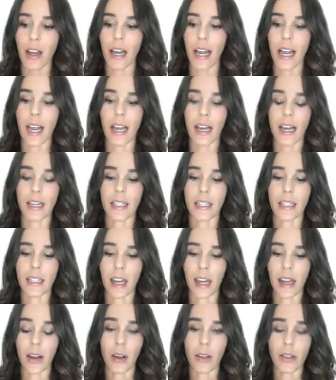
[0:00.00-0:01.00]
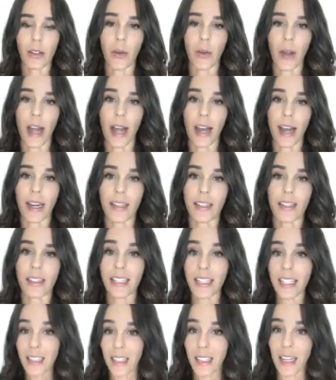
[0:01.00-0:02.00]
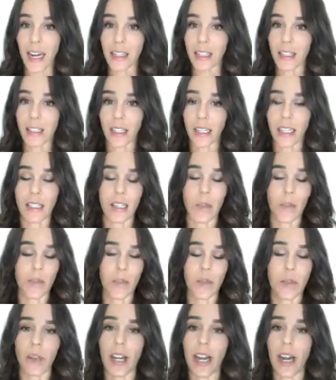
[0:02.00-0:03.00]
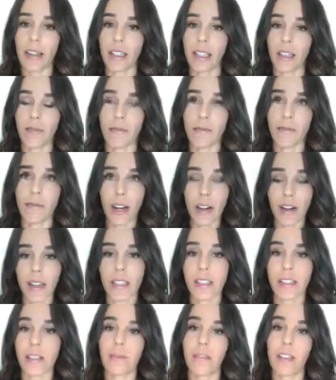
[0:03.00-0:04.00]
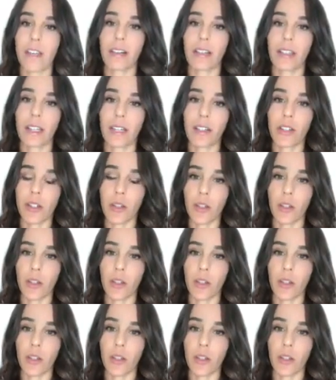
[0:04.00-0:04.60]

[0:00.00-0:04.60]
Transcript: and I also had celiac disease and was reacting very severely